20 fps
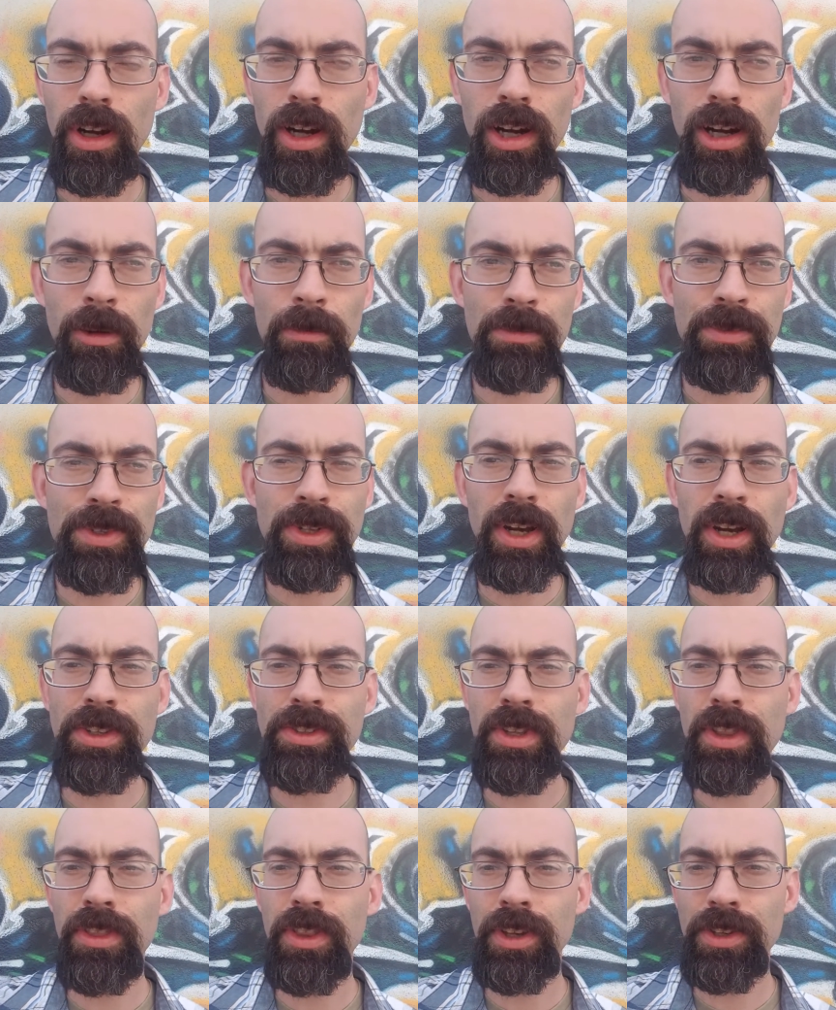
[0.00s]
um,
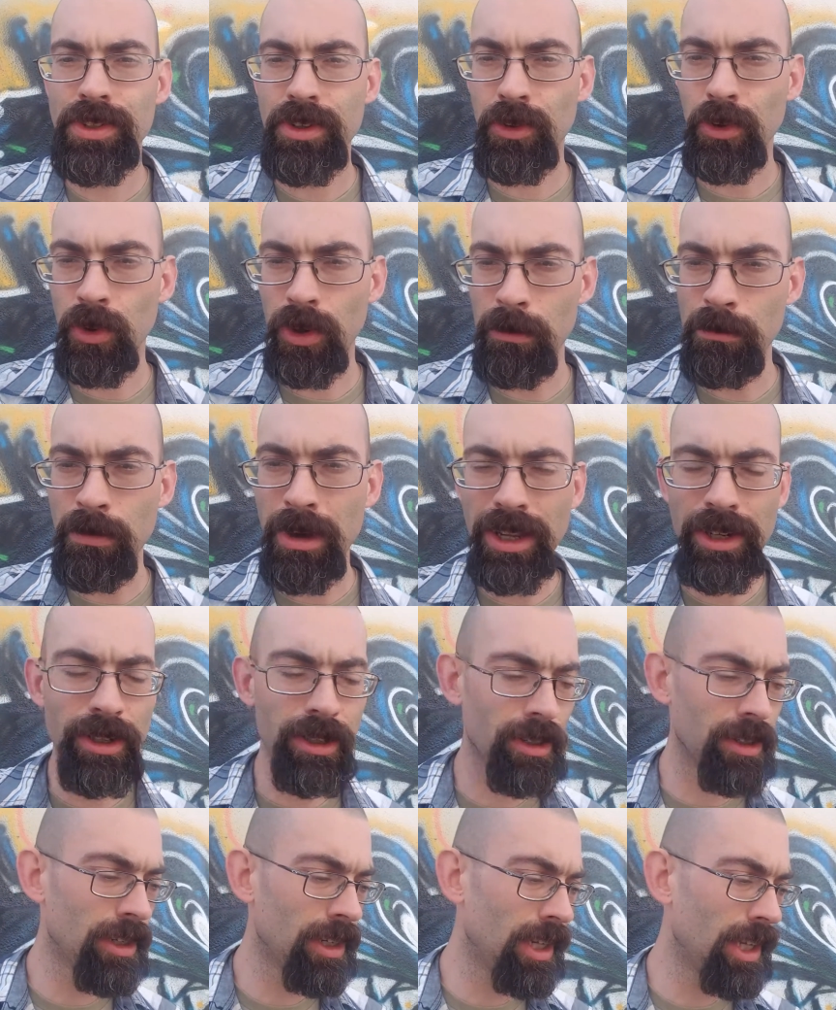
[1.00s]
signs that things are going
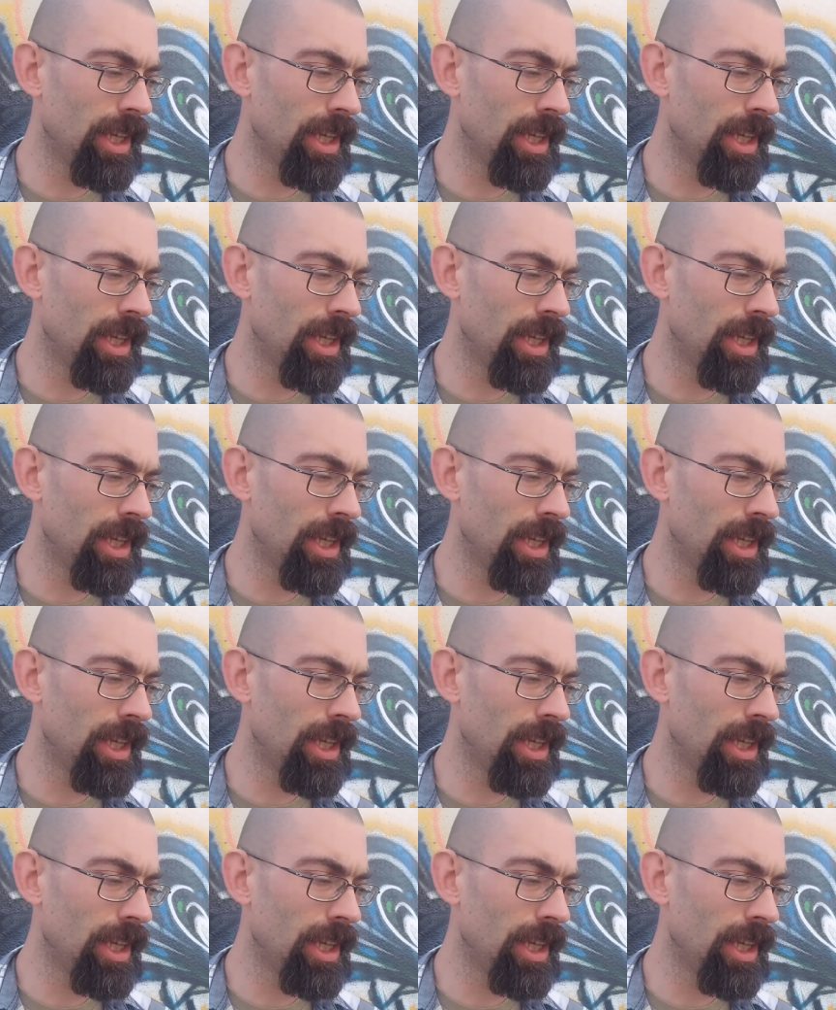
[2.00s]
better.